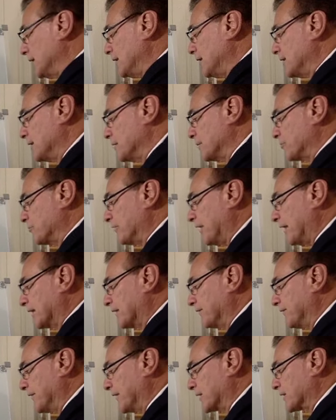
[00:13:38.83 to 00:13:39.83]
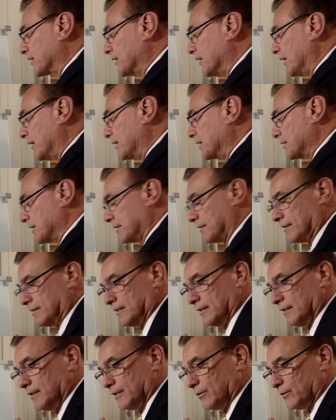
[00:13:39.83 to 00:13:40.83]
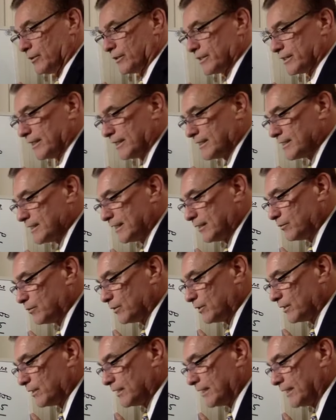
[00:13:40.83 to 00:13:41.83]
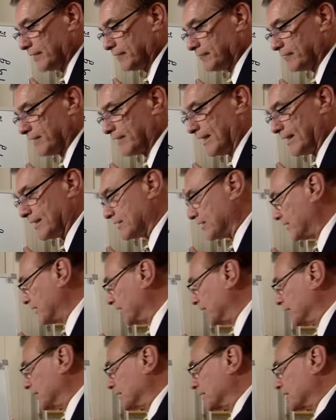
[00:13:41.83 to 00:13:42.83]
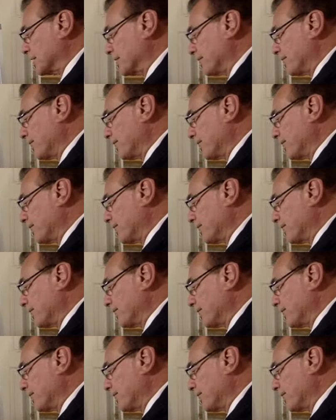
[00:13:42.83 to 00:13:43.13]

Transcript: Subtract the fixed costs, which they said were $100,000.